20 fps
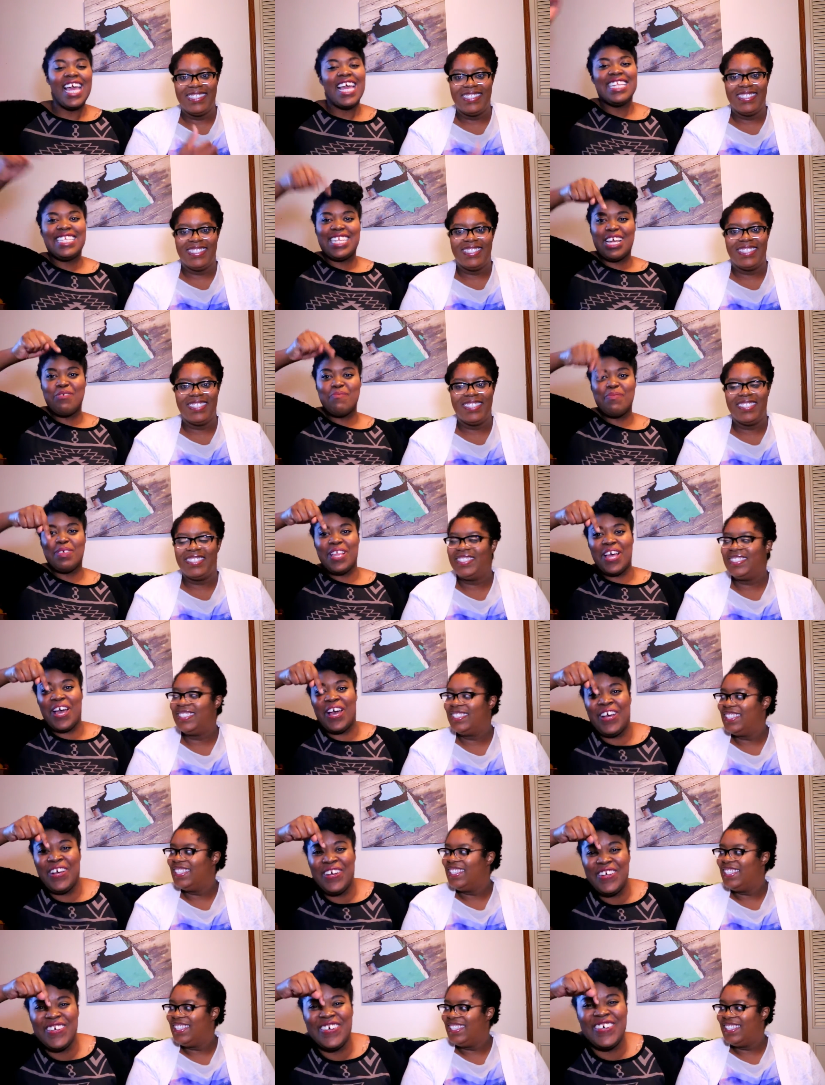Speaker 1: down below
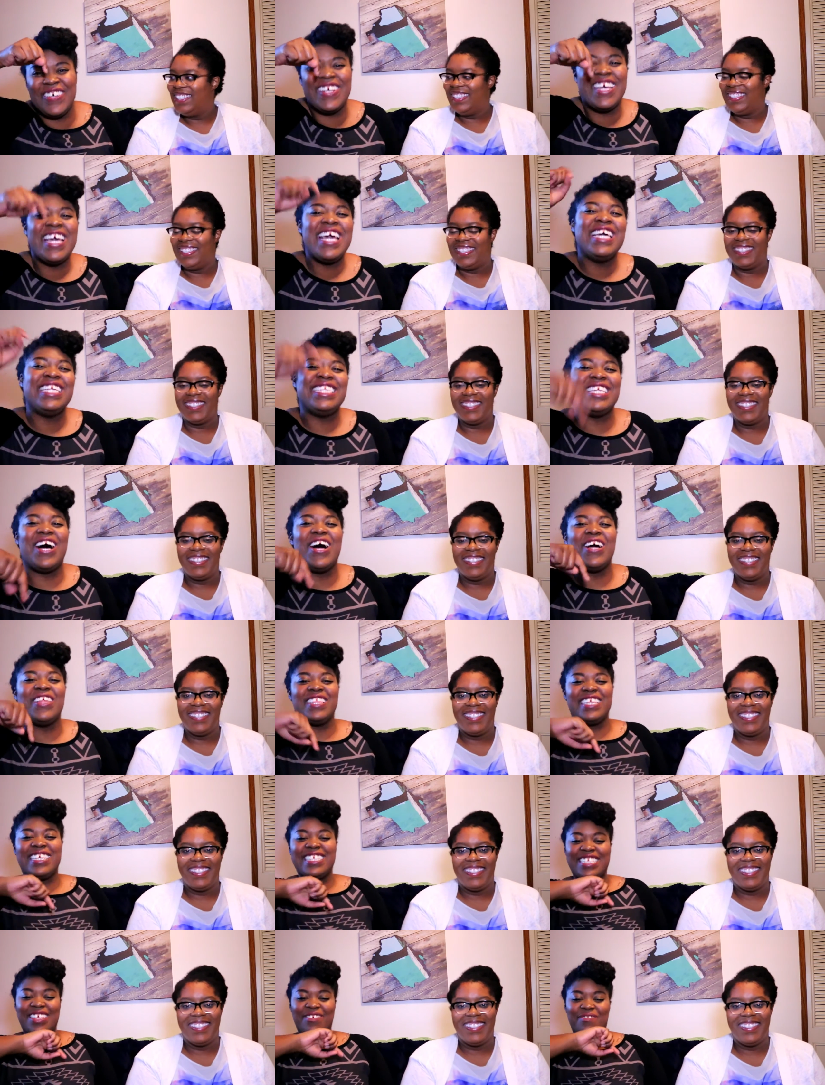to all
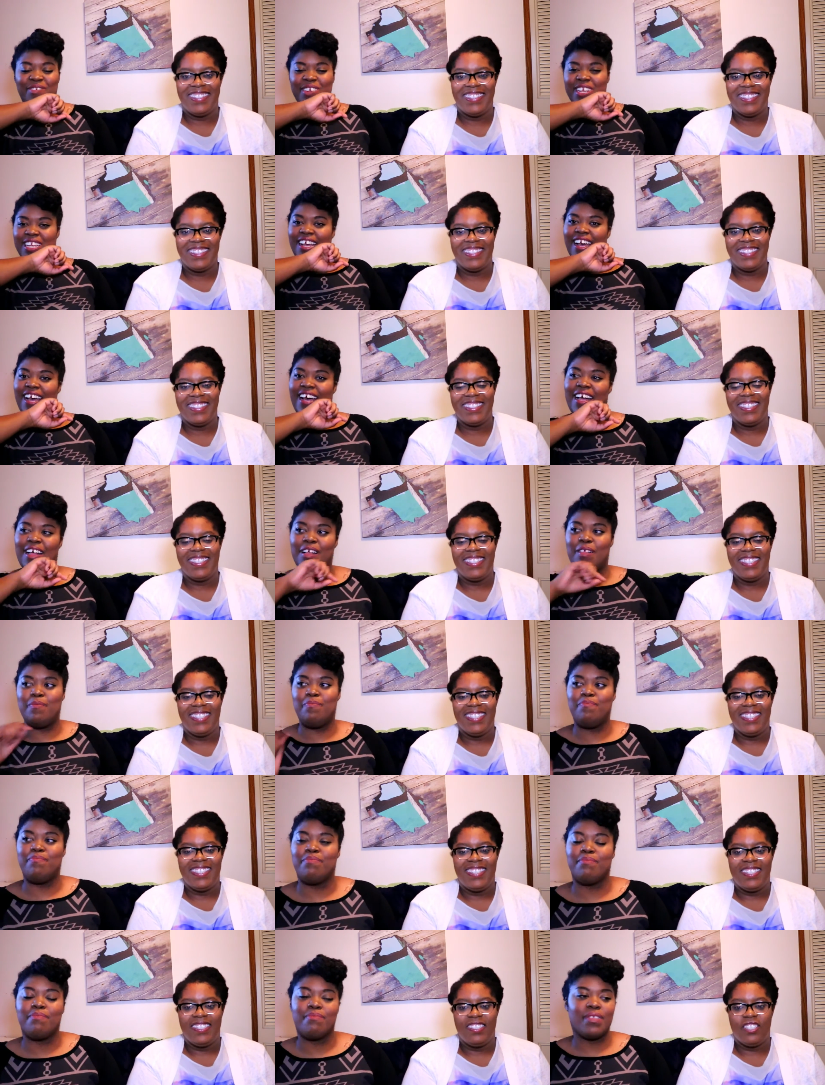these different
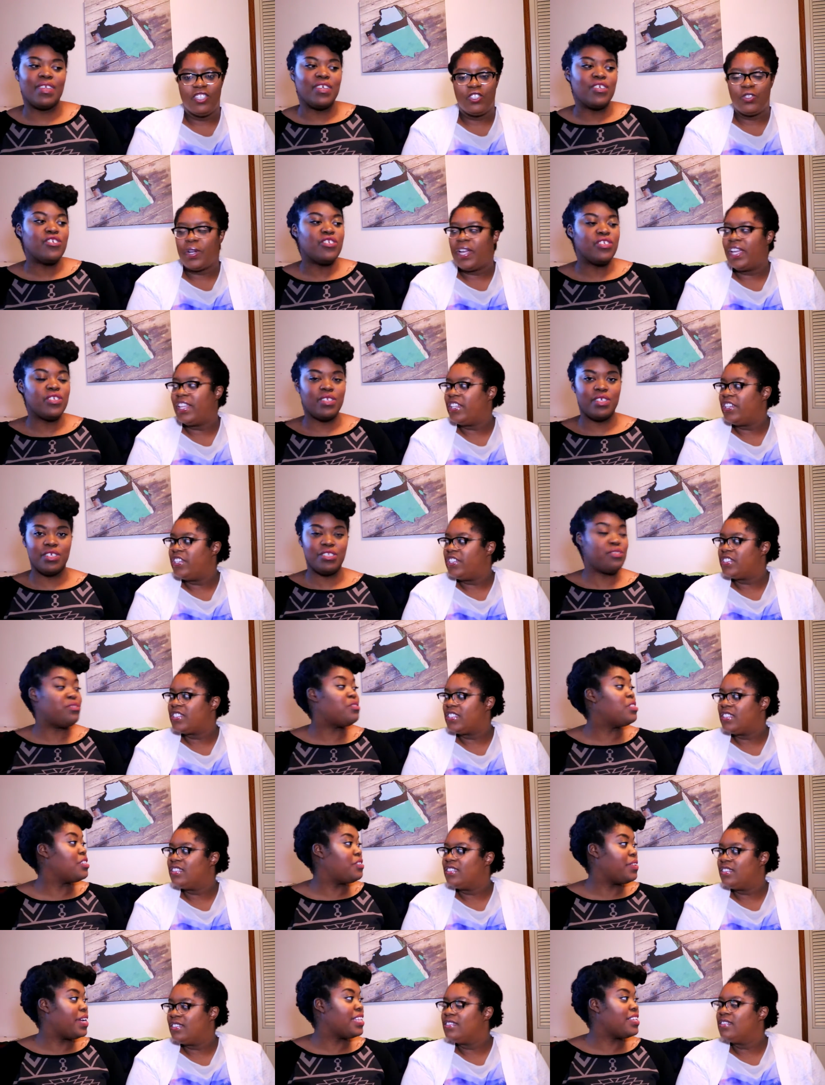um, the trailers,
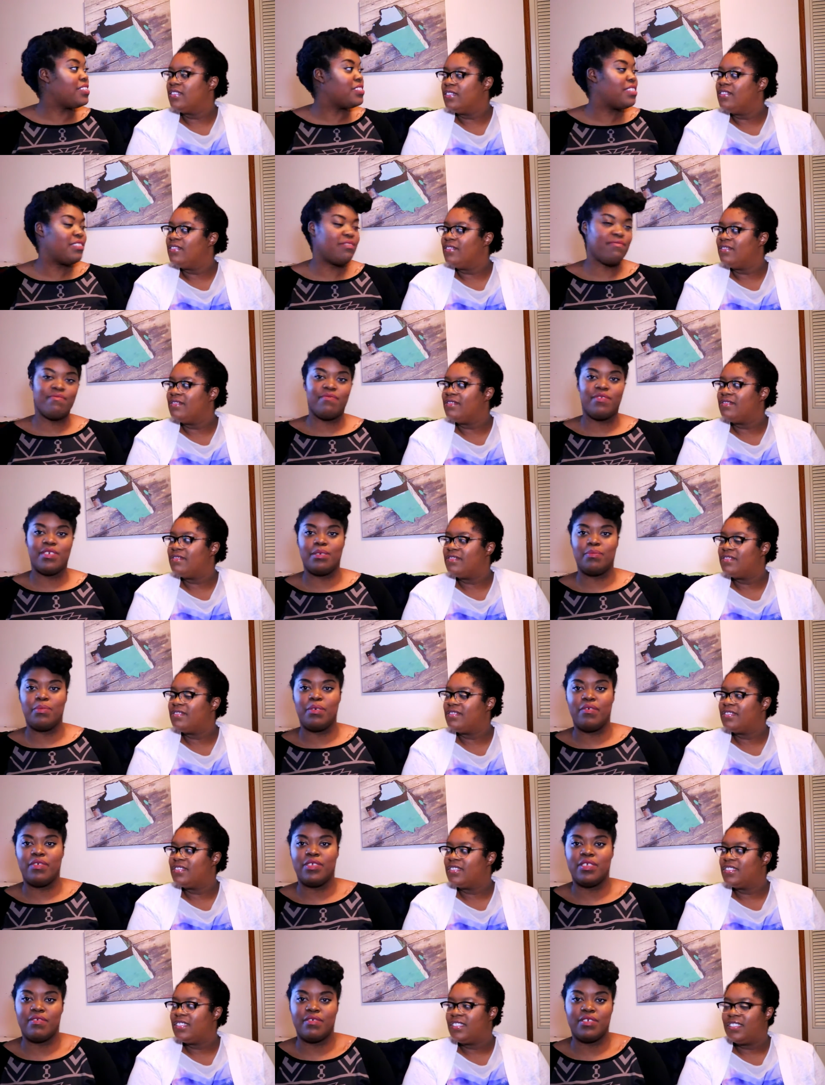the, the trailers mm-hmm. for the
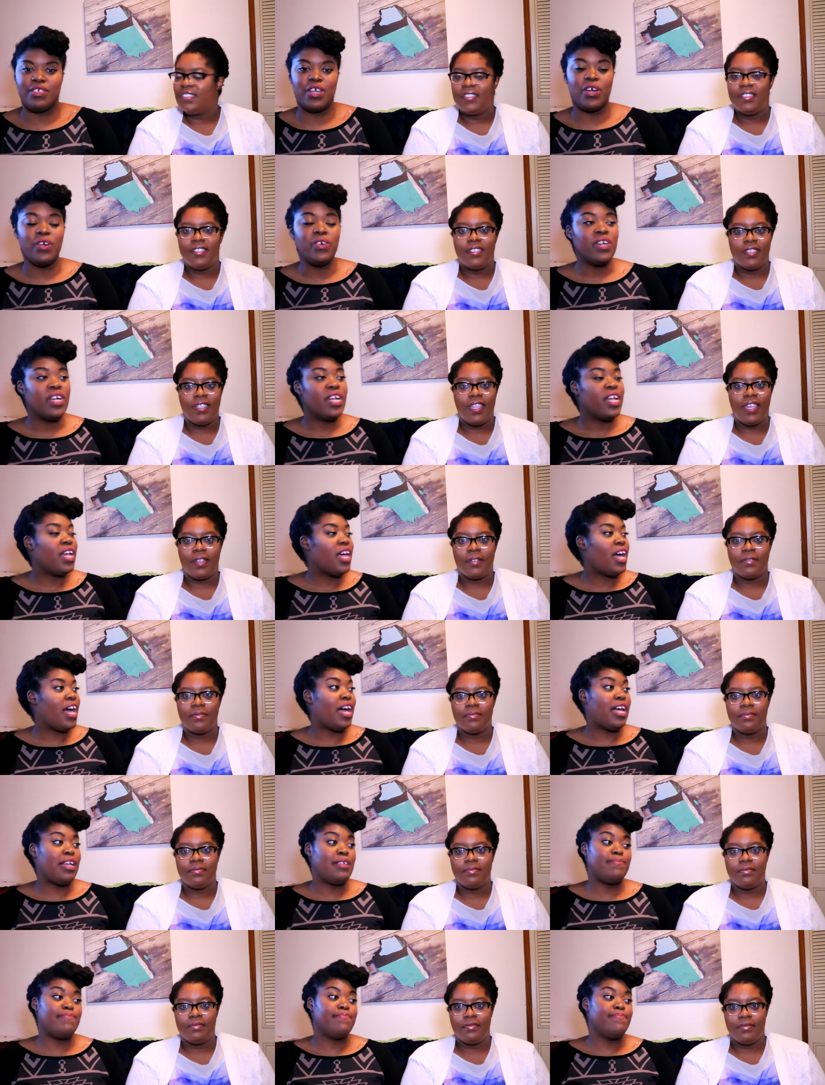previews of the show. Yeah,
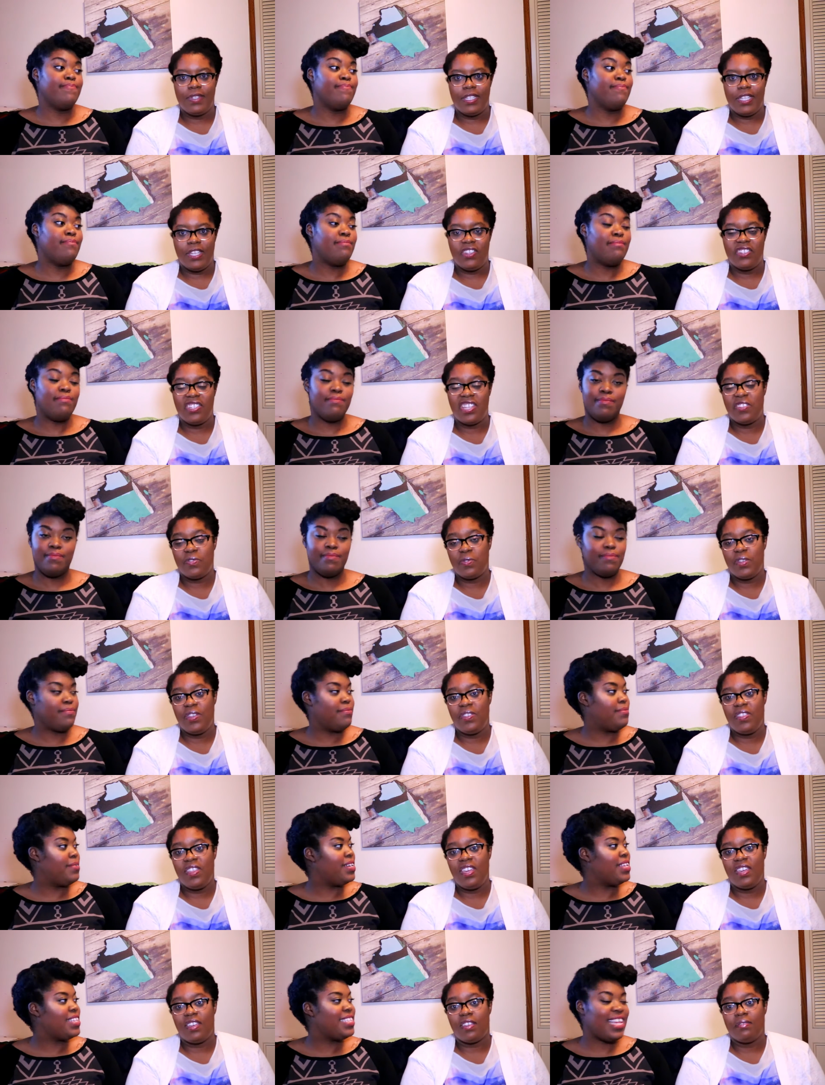um, and you can tell us what you
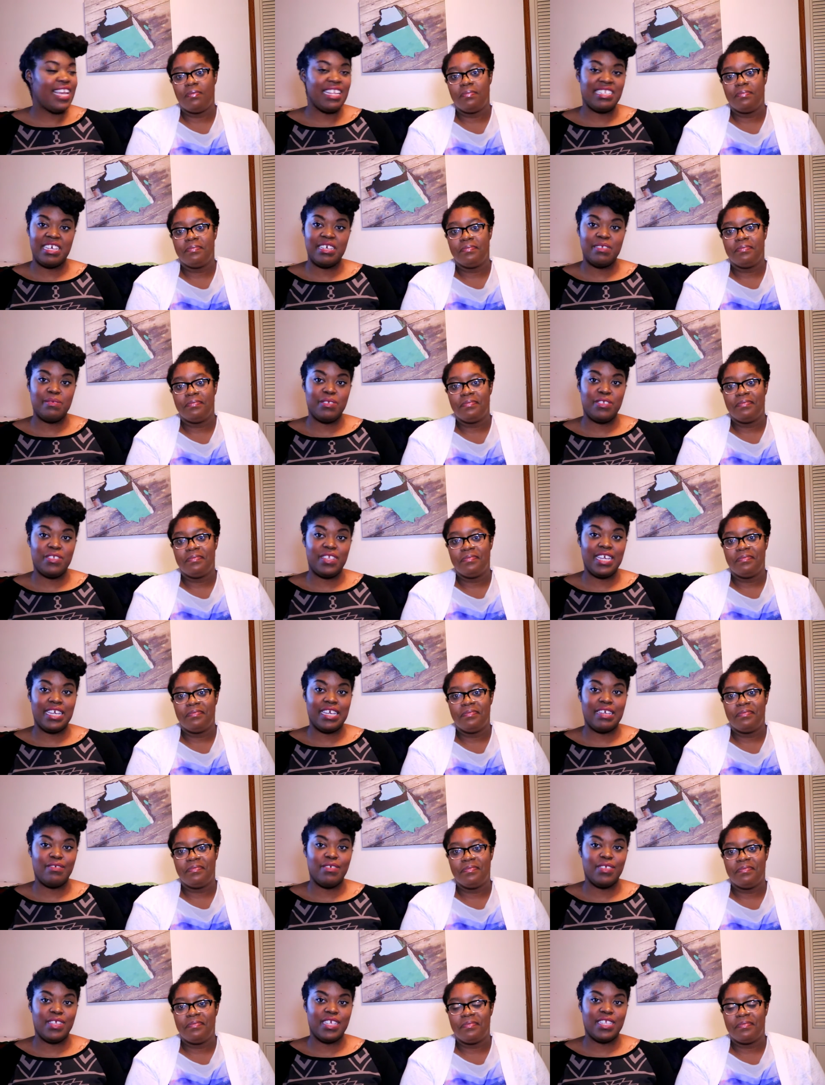think. Yeah, tell us what you think.
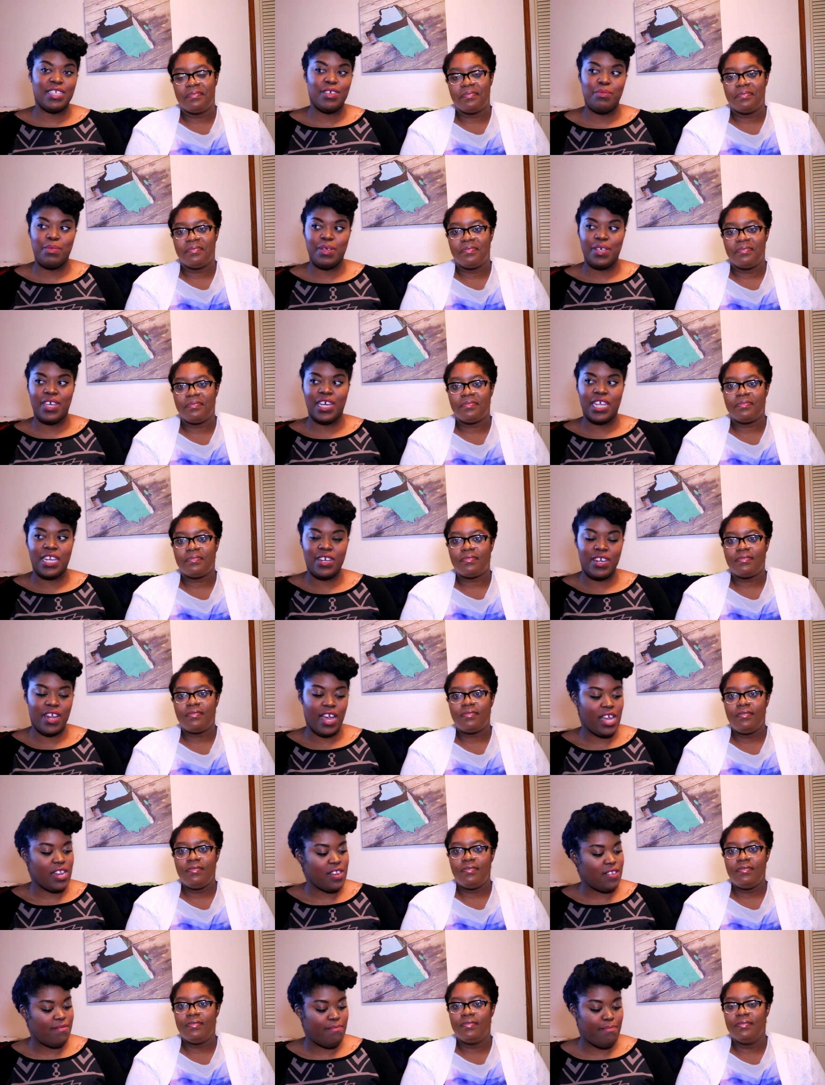Mm-hmm. If you think they'd be good or
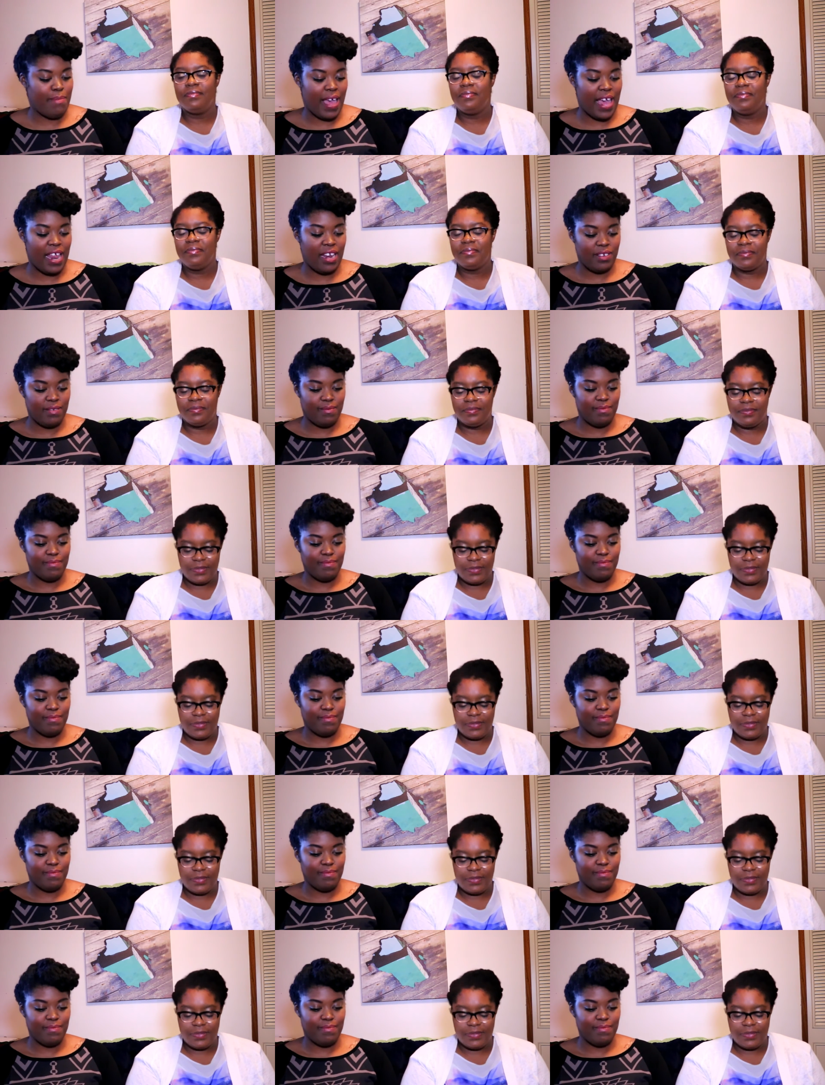not. Mm-hmm. Bad.